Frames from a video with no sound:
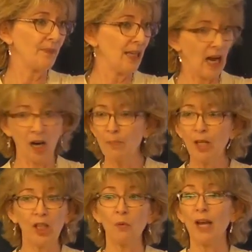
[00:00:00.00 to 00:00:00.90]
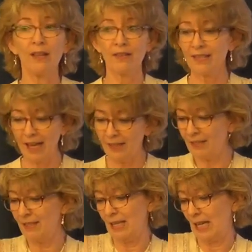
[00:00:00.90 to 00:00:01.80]
in our Milky Way, in this
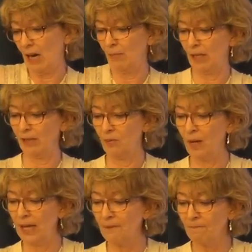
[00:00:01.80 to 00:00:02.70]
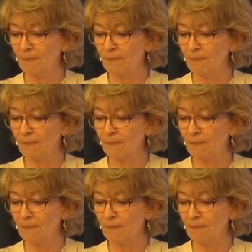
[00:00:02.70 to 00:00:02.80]
galaxy, in our Milky Way,